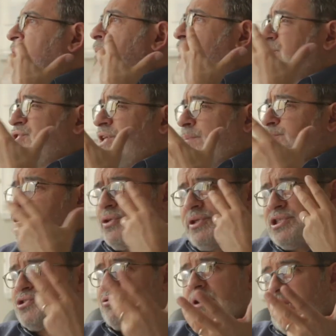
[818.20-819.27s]
perception
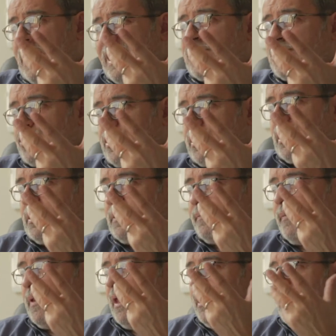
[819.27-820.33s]
is relational,
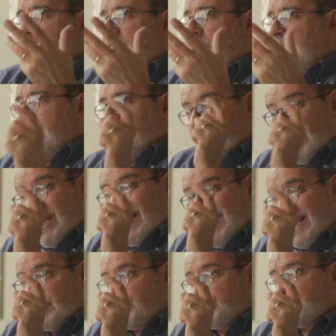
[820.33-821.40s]
and
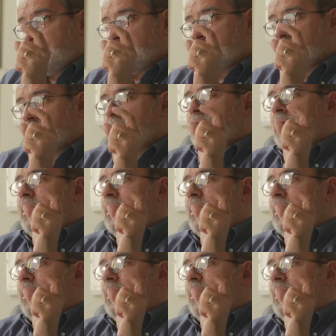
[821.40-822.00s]
relation,